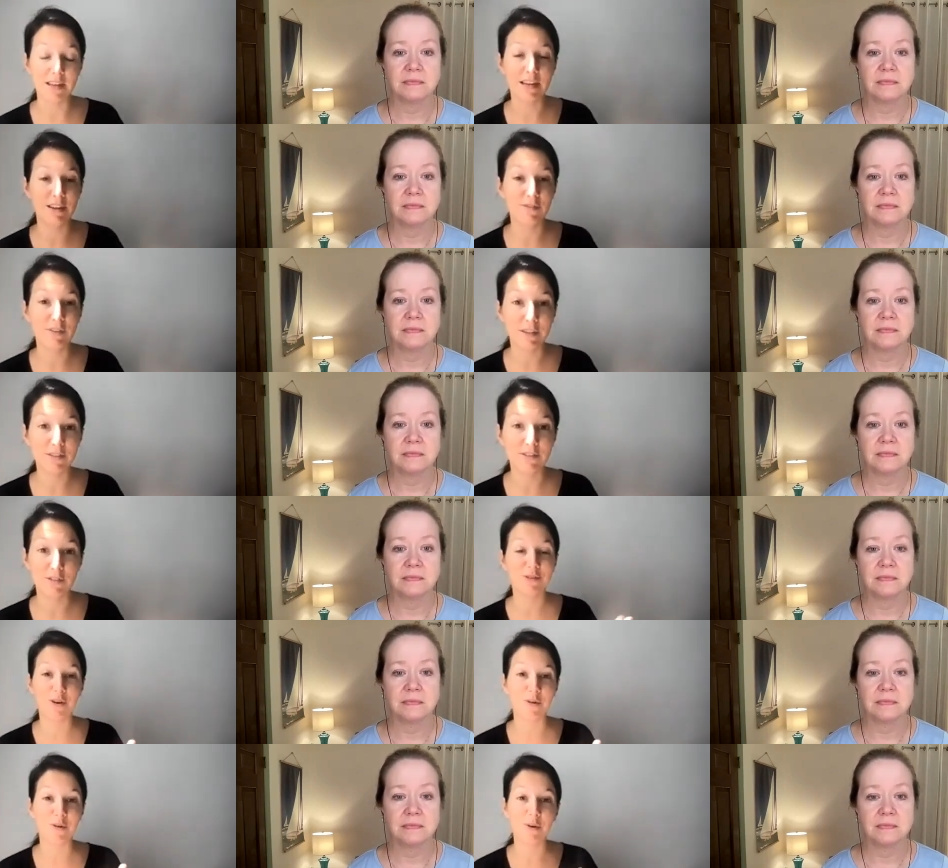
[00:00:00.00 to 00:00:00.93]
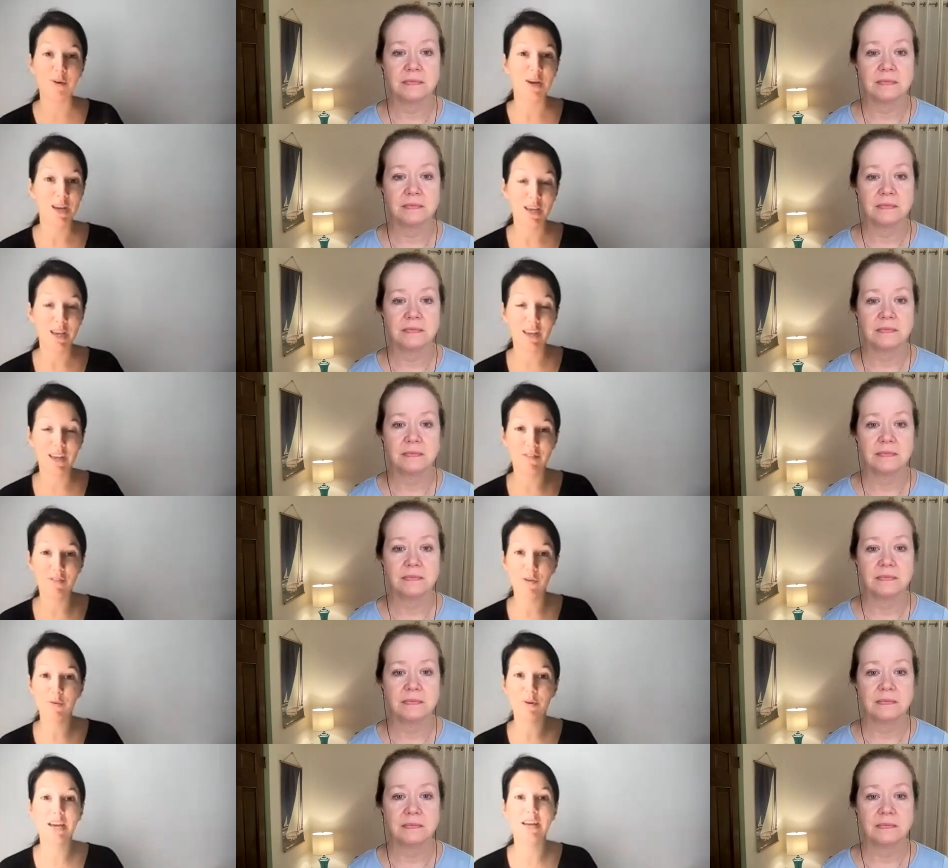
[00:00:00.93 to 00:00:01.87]
Speaker 1: And if it's so if
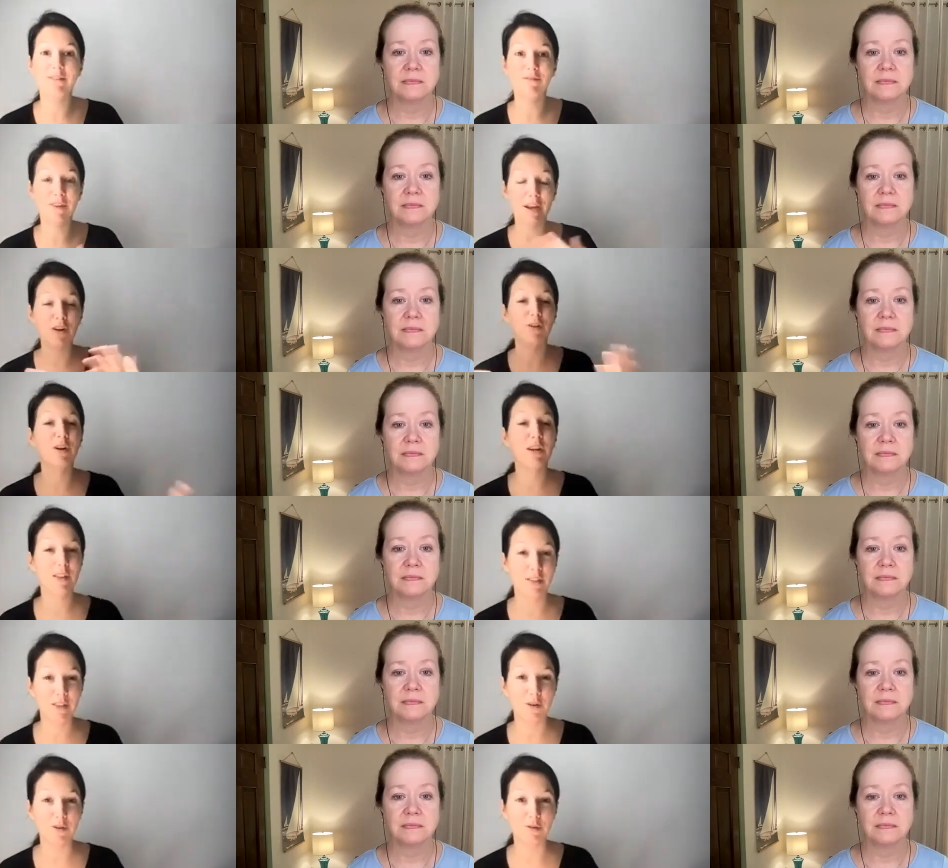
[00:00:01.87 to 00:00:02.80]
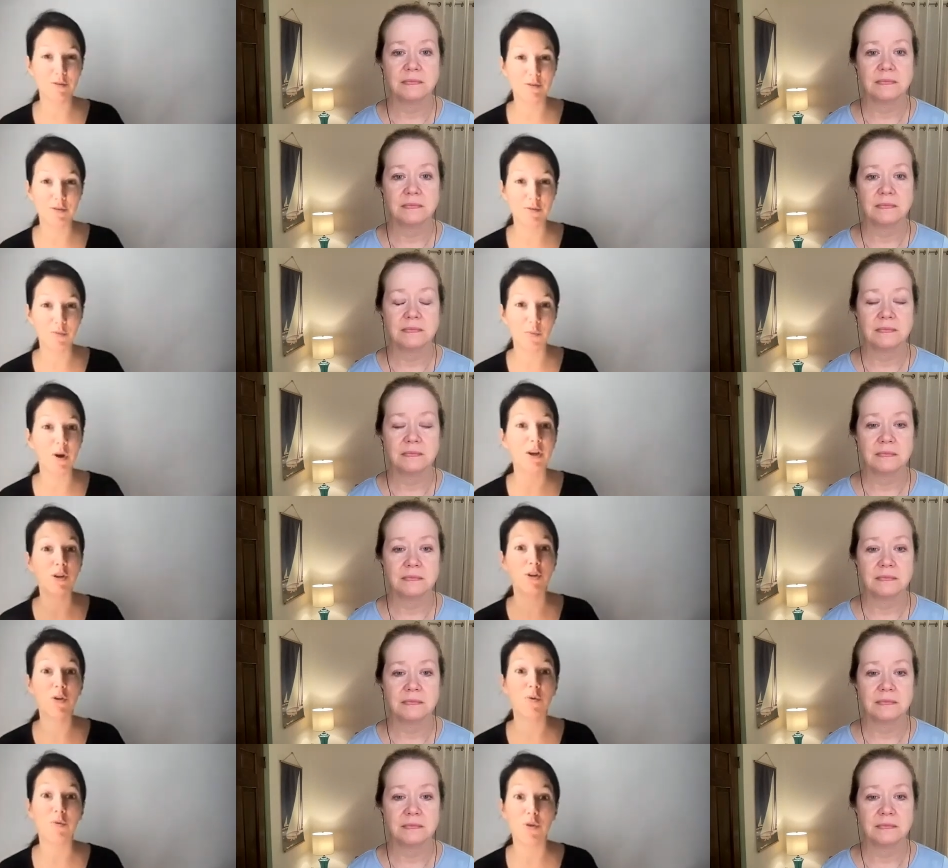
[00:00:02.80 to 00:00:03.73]
you can vary those what
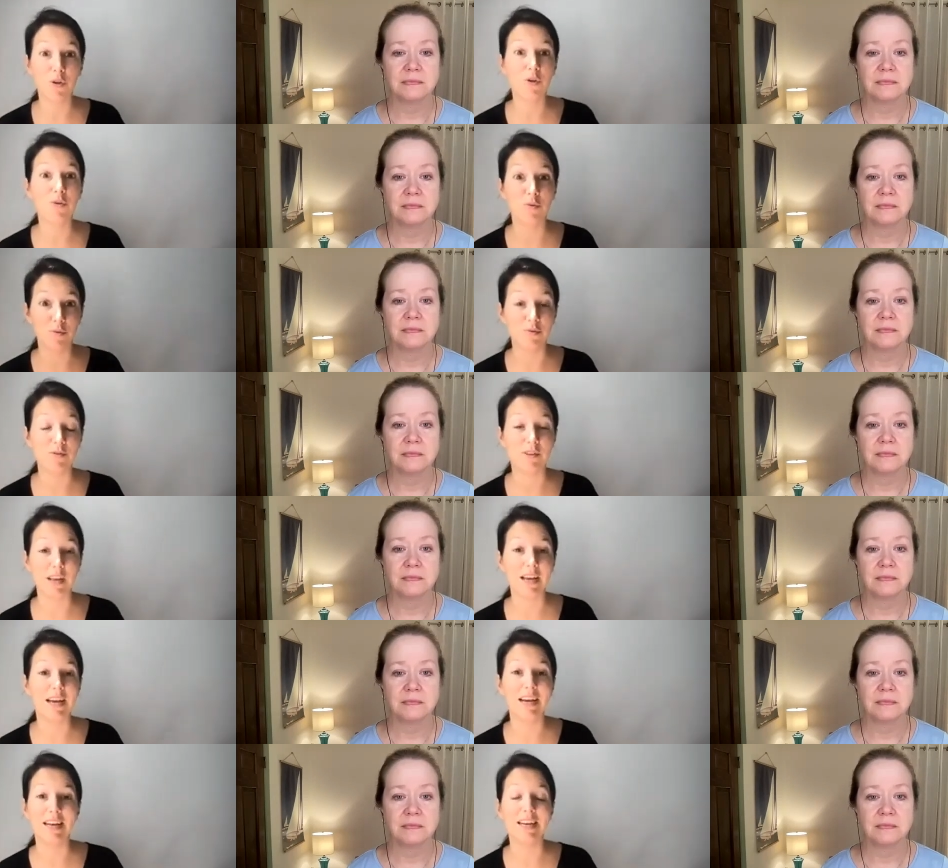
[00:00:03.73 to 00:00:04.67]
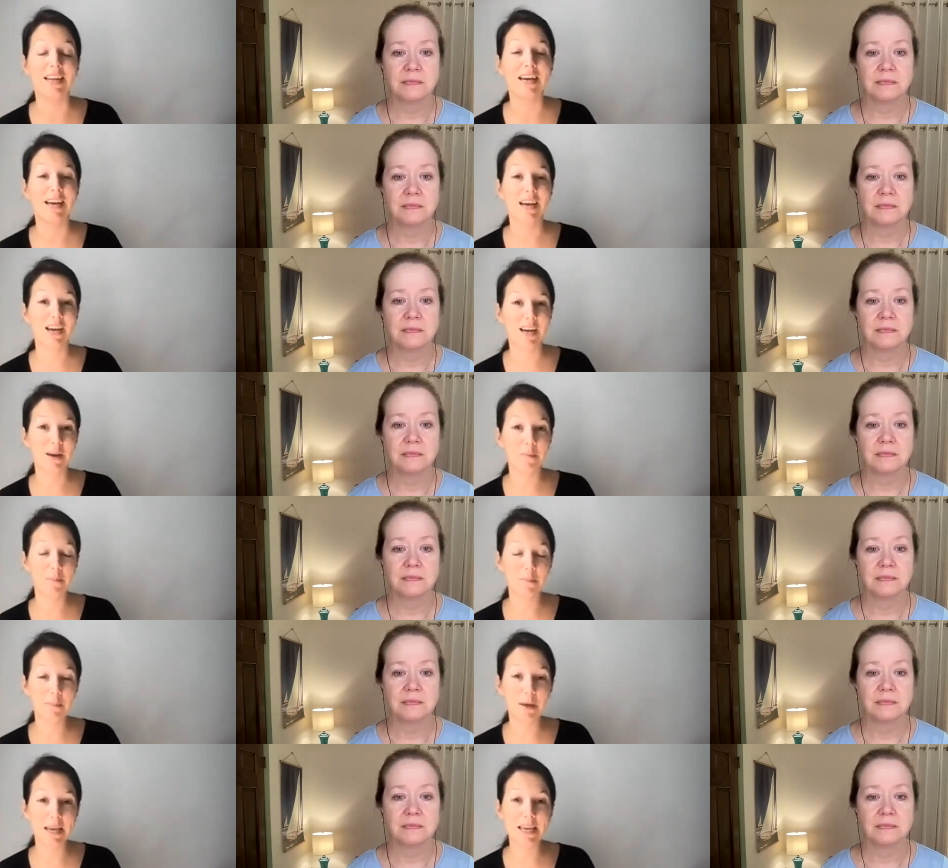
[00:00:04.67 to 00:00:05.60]
you use and
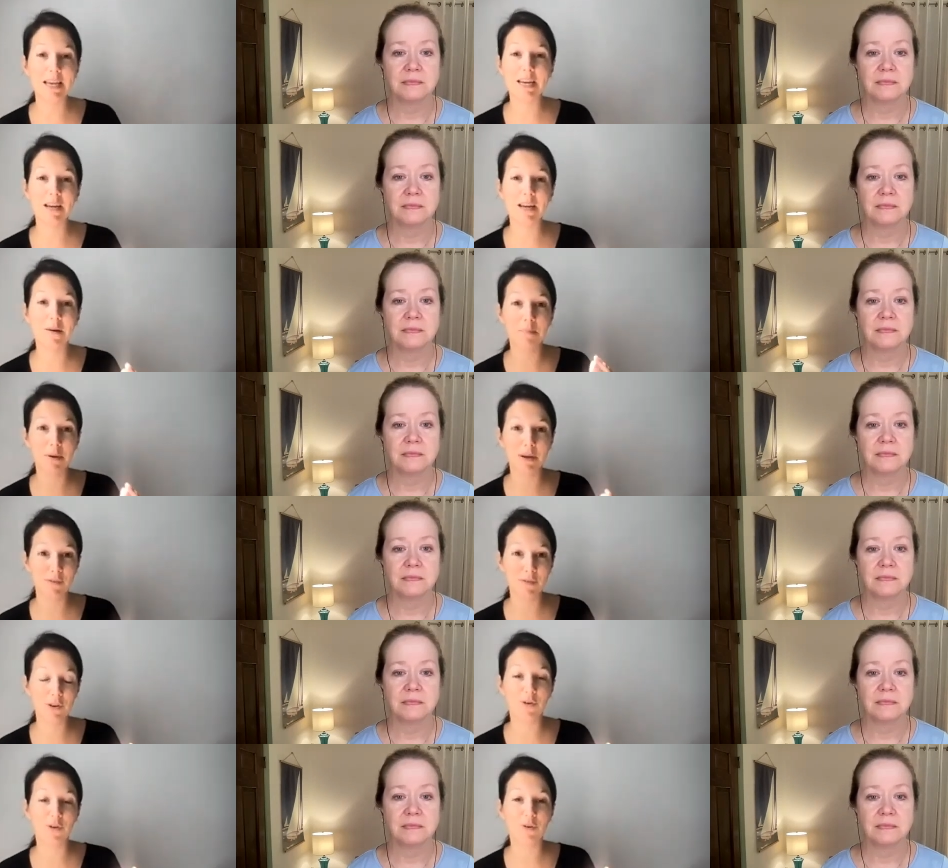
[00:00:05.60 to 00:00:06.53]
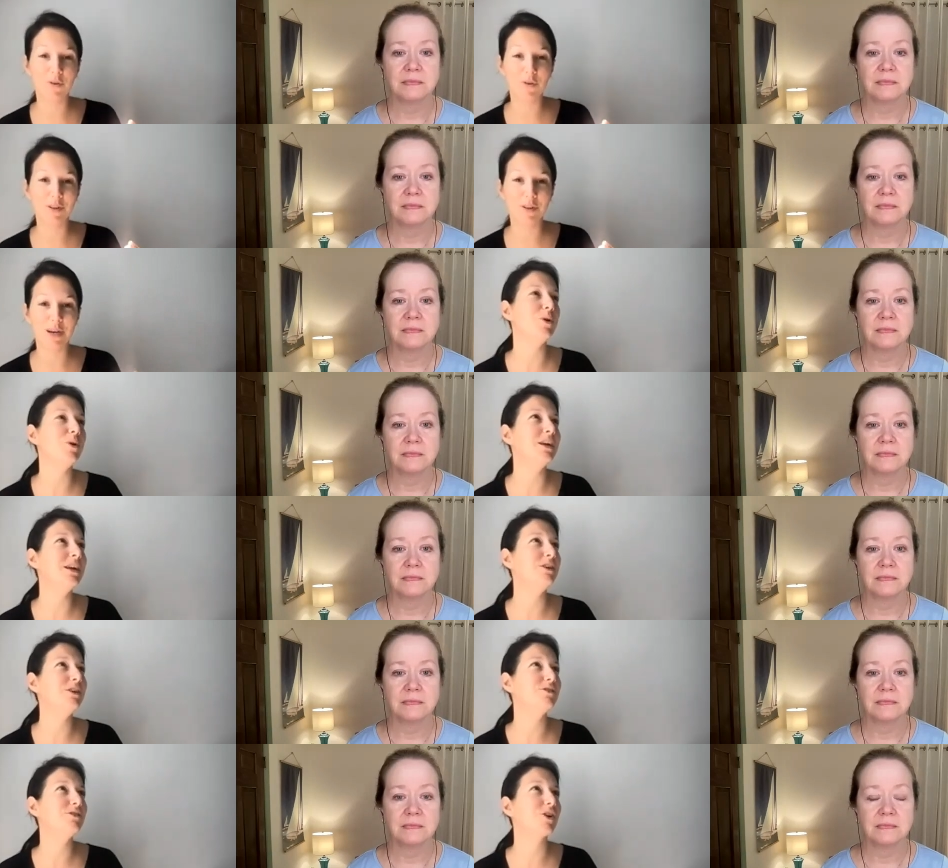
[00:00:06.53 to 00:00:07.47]
picking a pivotal, what did I
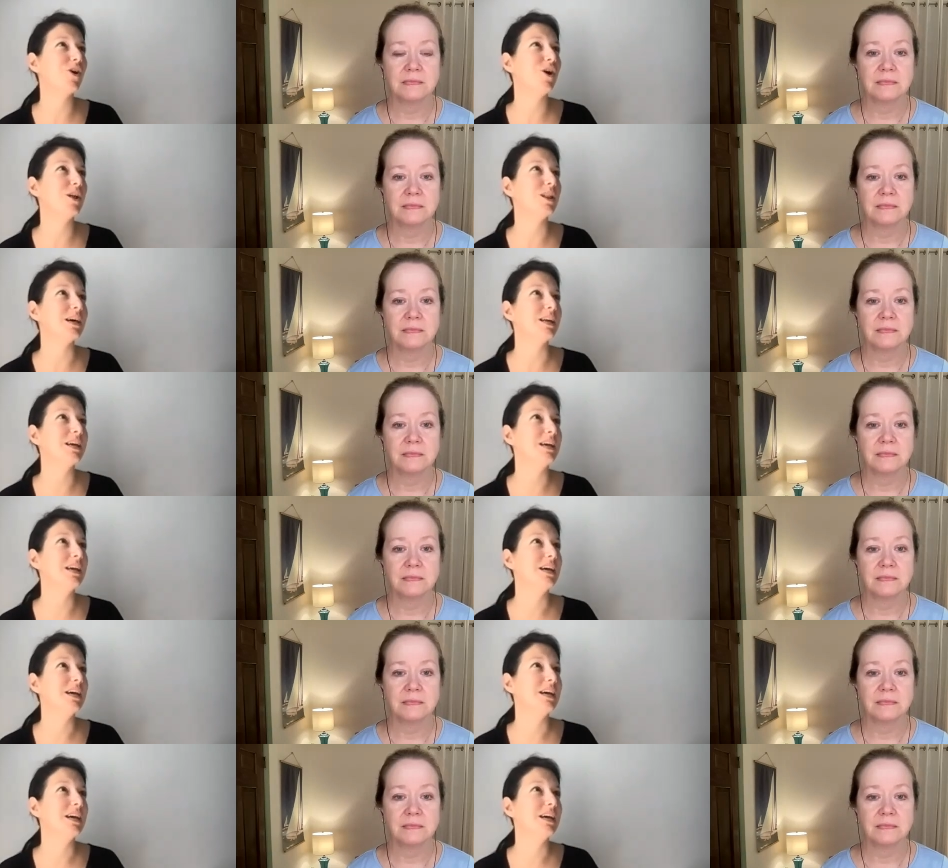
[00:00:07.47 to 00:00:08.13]
used to call it?